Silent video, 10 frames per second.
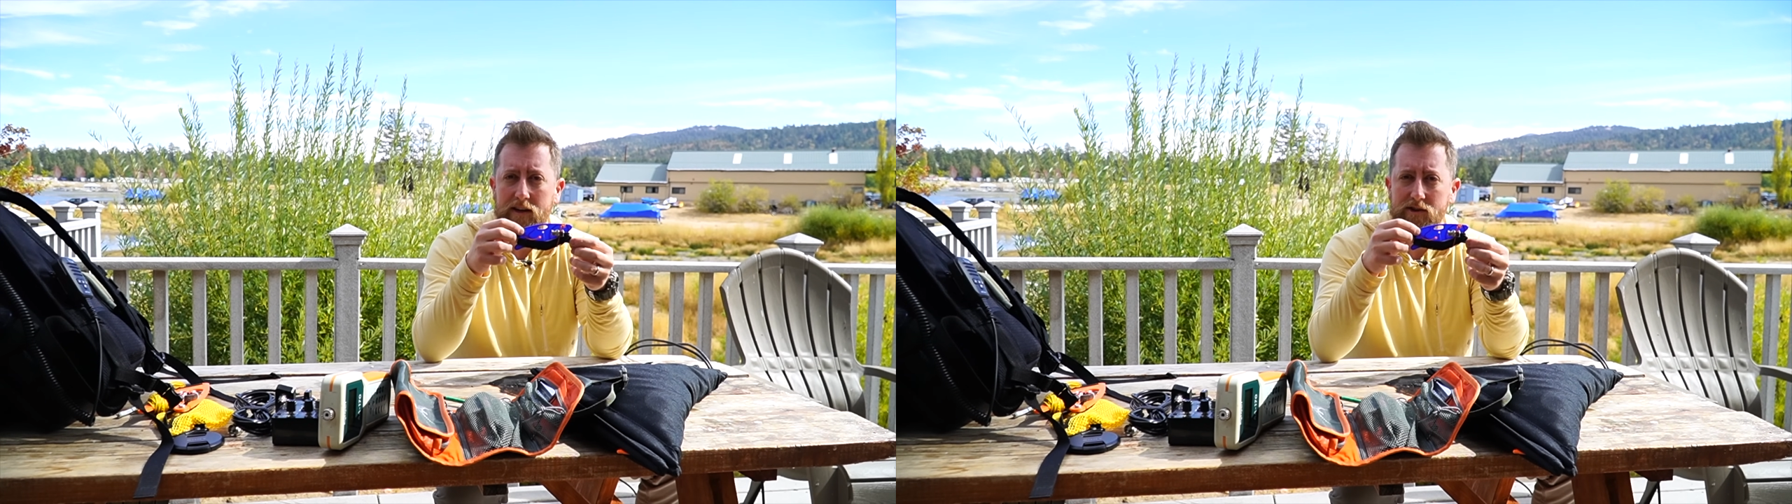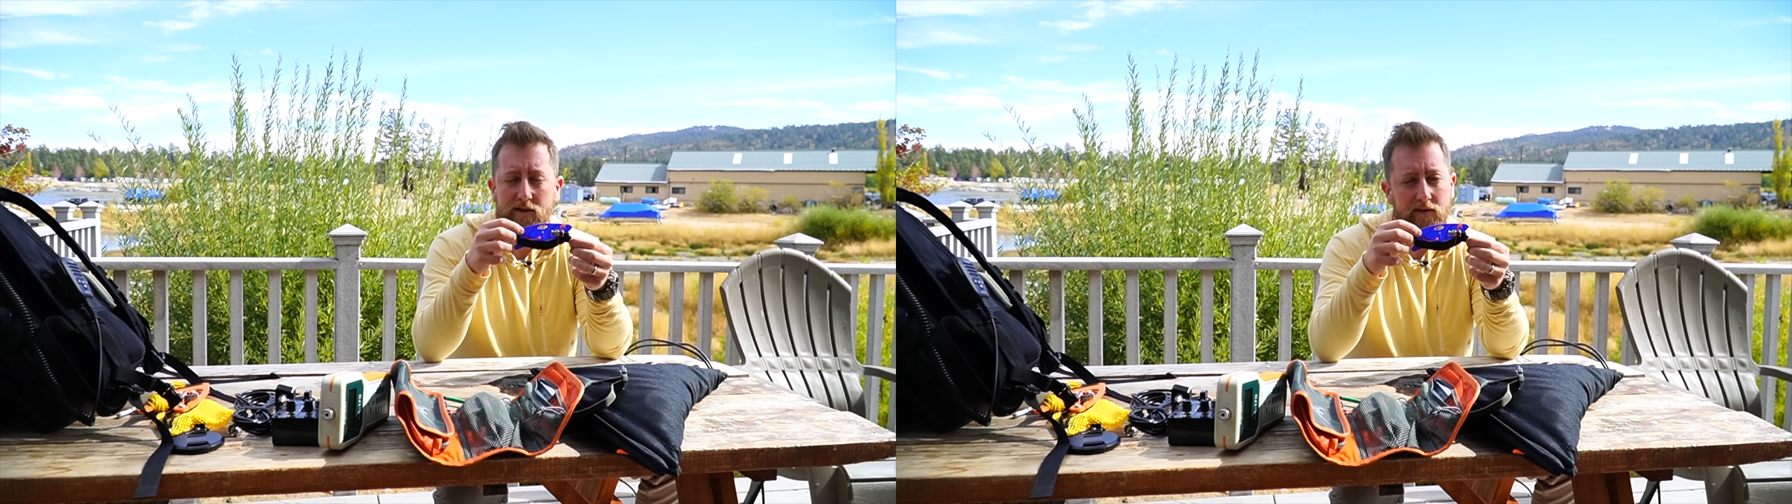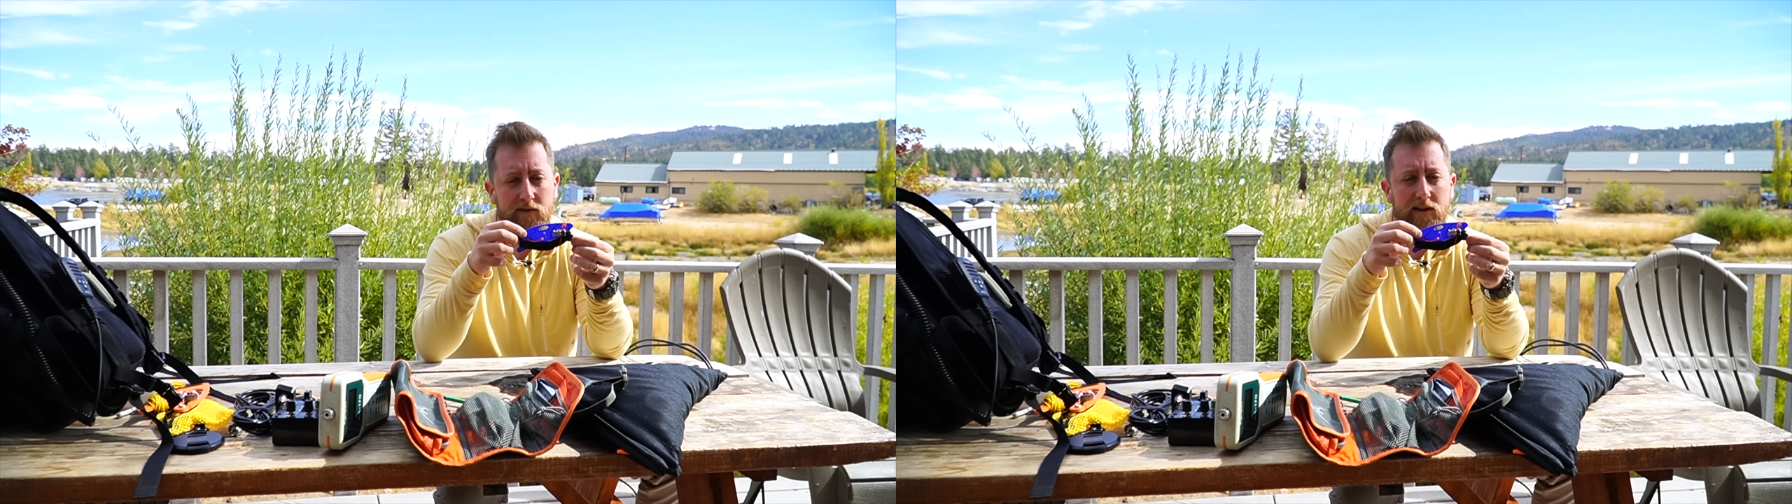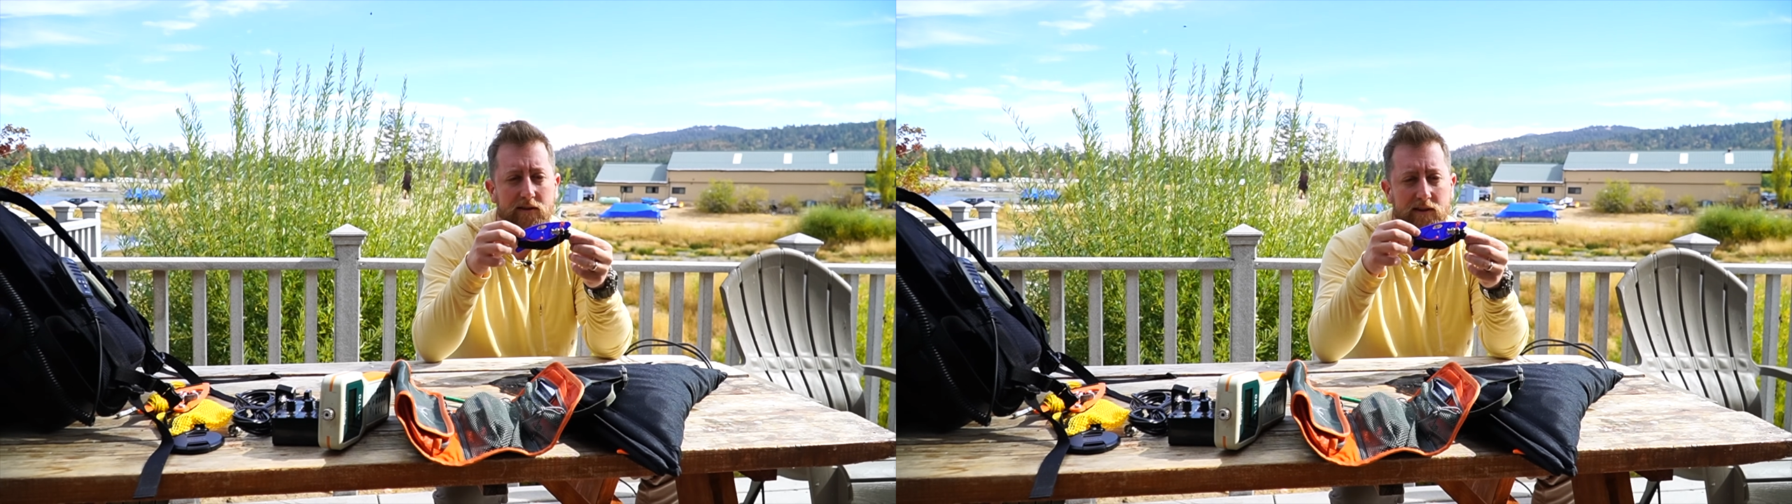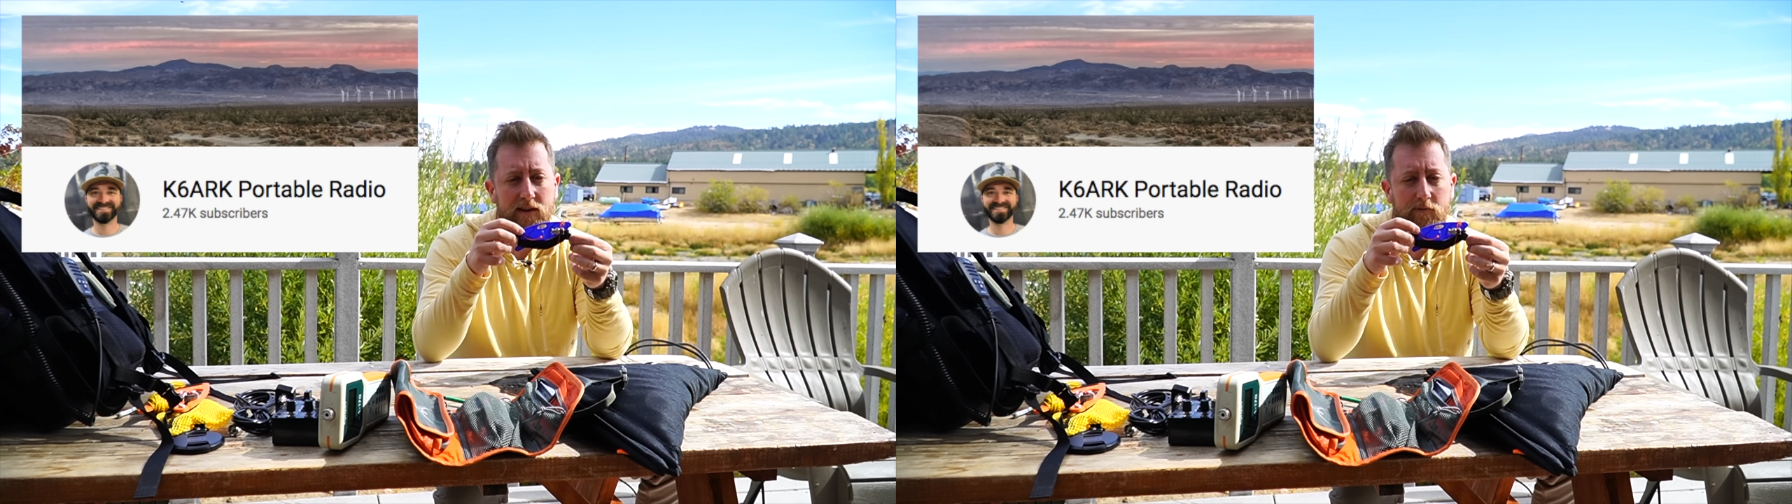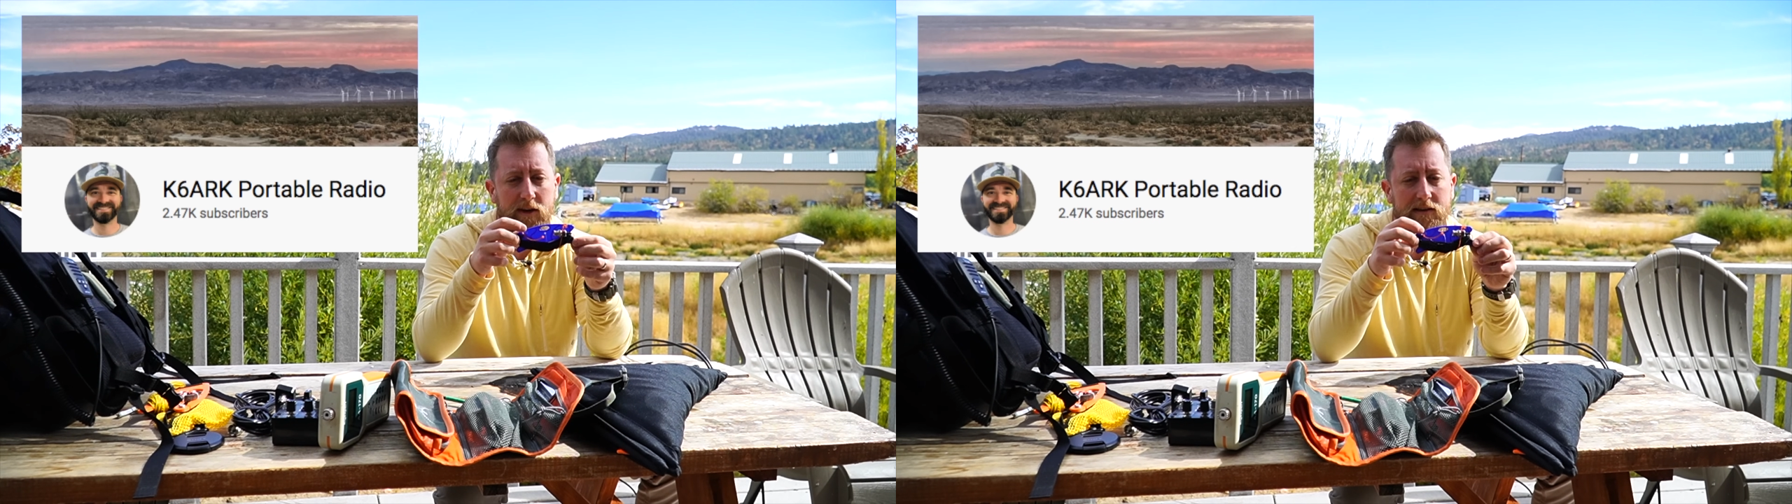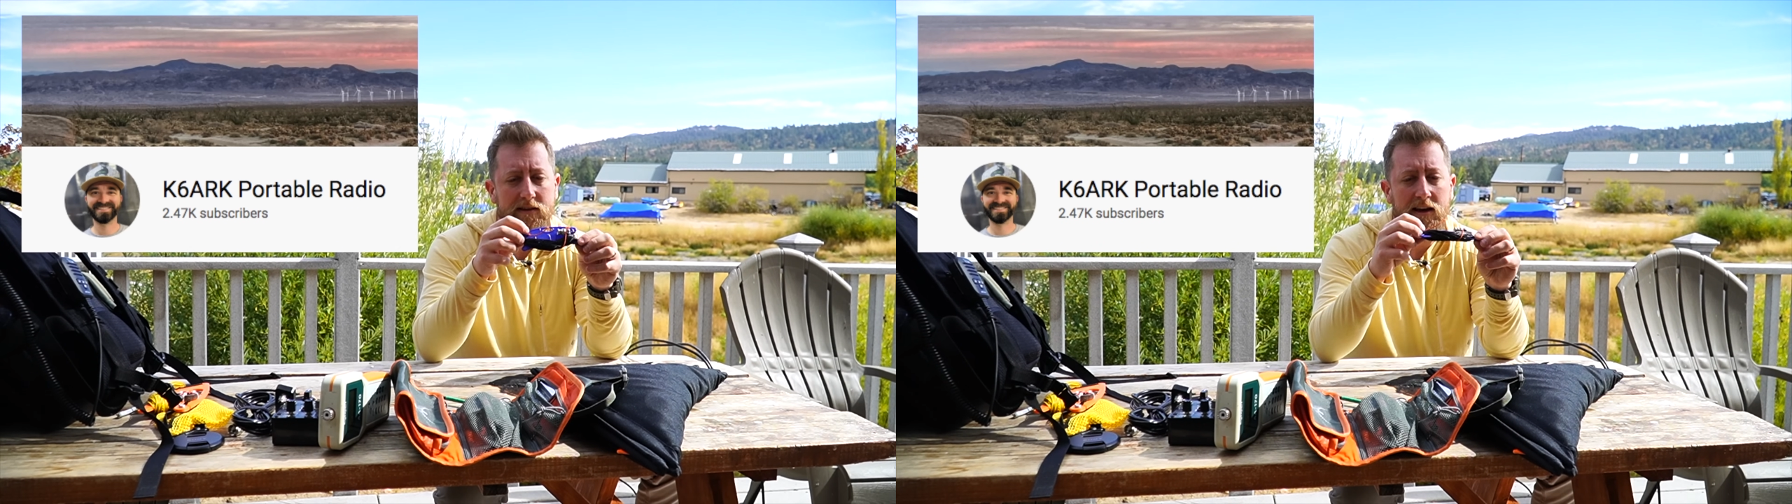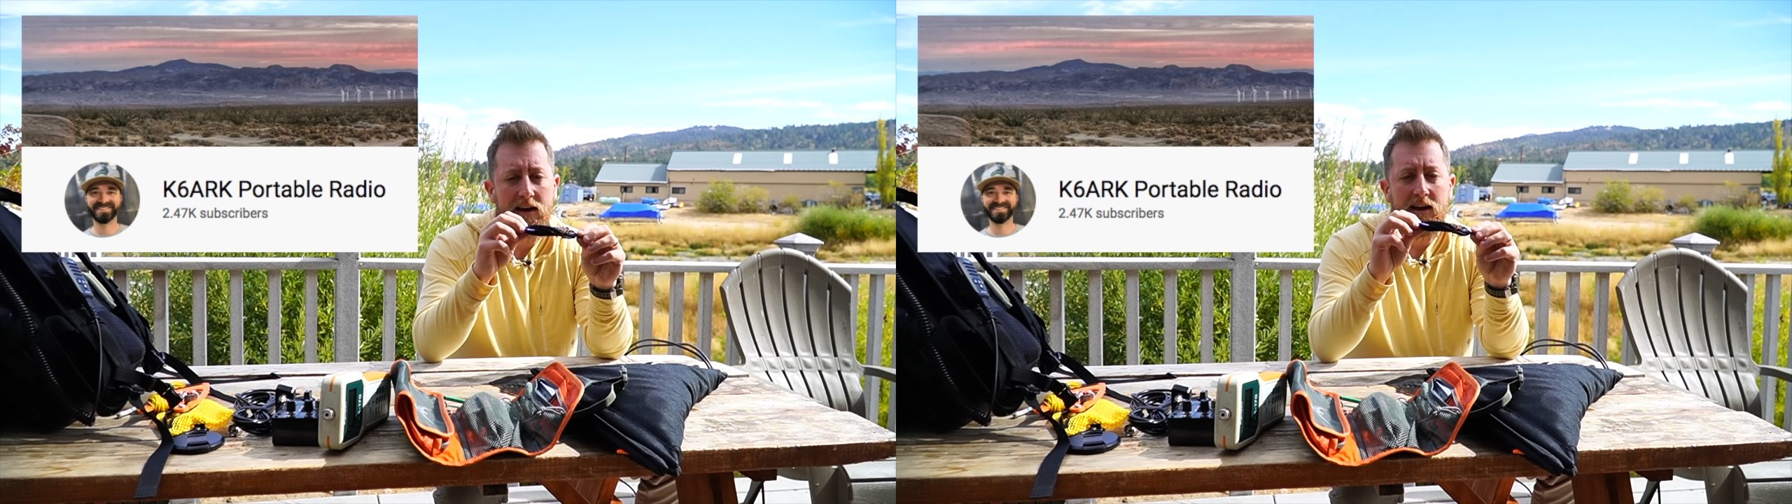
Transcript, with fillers: interesting videos that he makes.